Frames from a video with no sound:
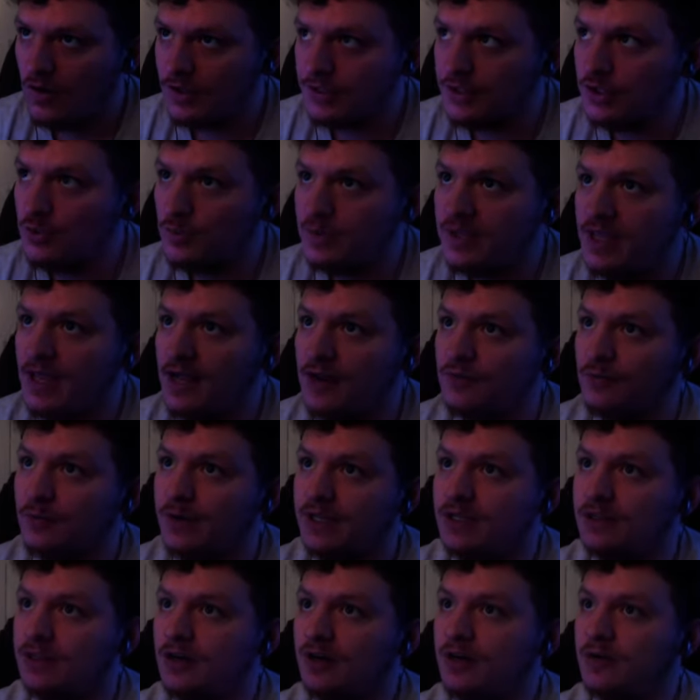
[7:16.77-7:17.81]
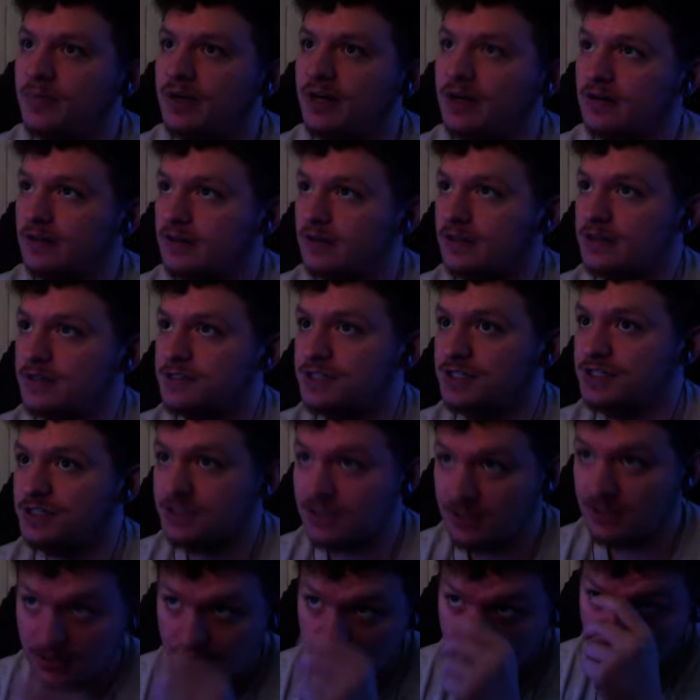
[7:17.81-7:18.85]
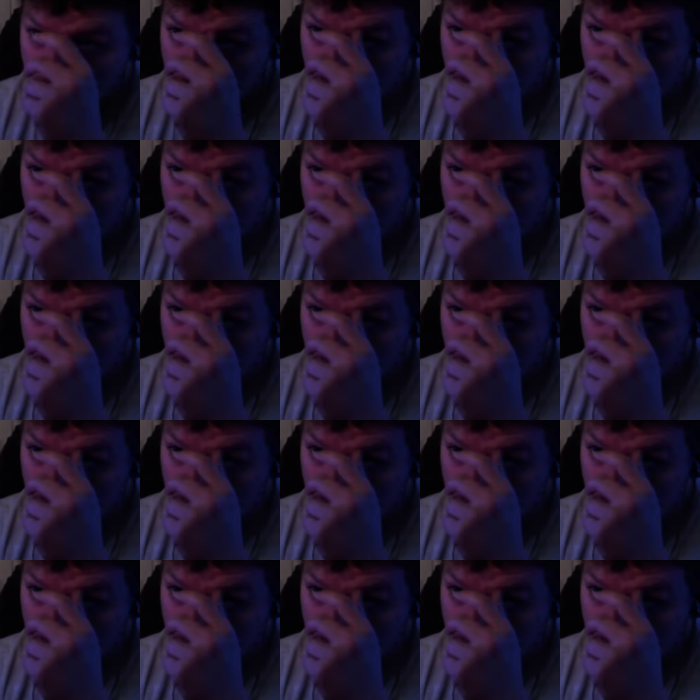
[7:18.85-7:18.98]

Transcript: You can't read though apparently. GG.